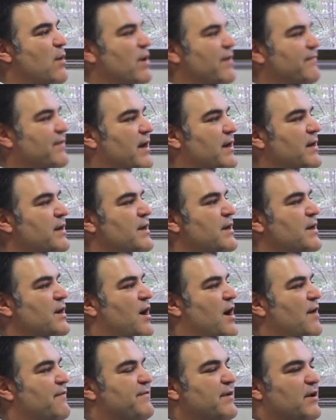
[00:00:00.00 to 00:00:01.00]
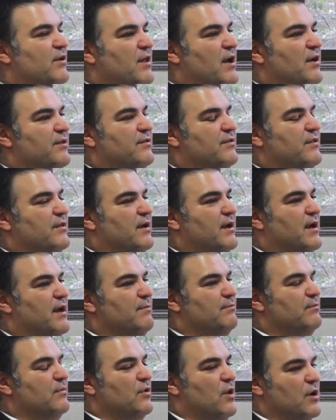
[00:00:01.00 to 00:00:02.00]
However, I feel like
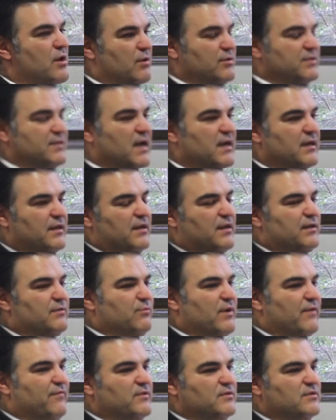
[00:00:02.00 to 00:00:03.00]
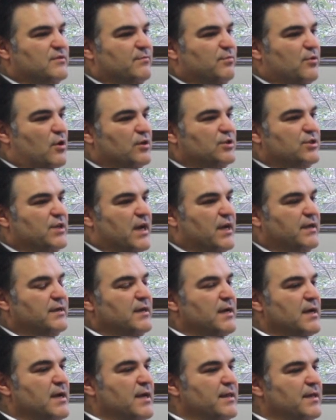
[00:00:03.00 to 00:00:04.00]
I was saying in reference to
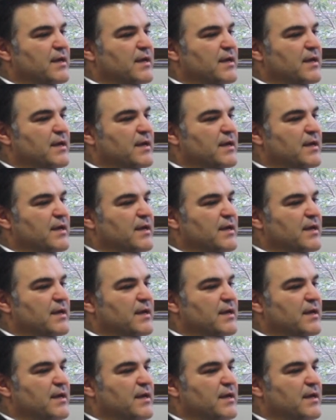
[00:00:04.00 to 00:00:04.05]
blockchain,